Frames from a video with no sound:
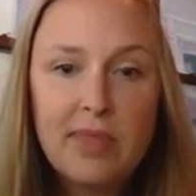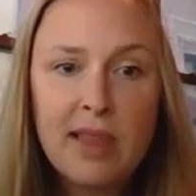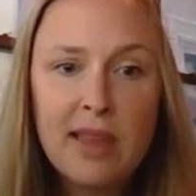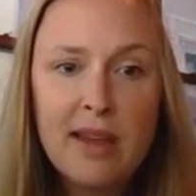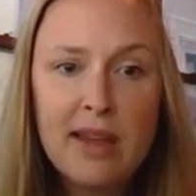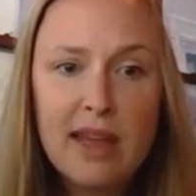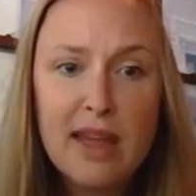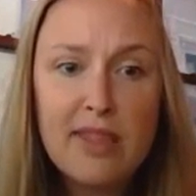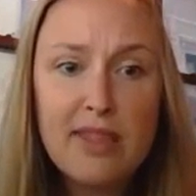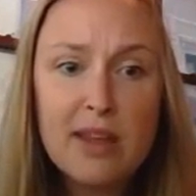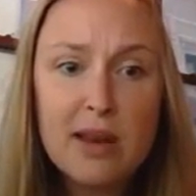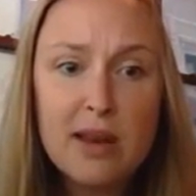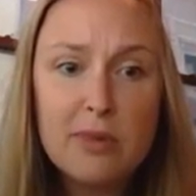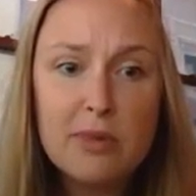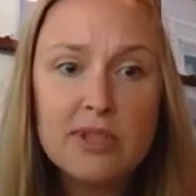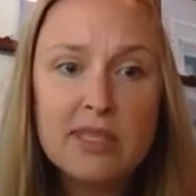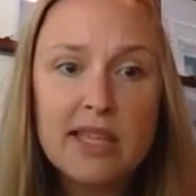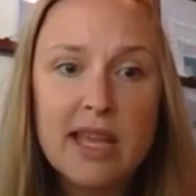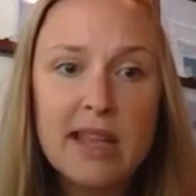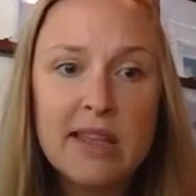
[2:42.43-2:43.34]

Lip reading: Again, the number is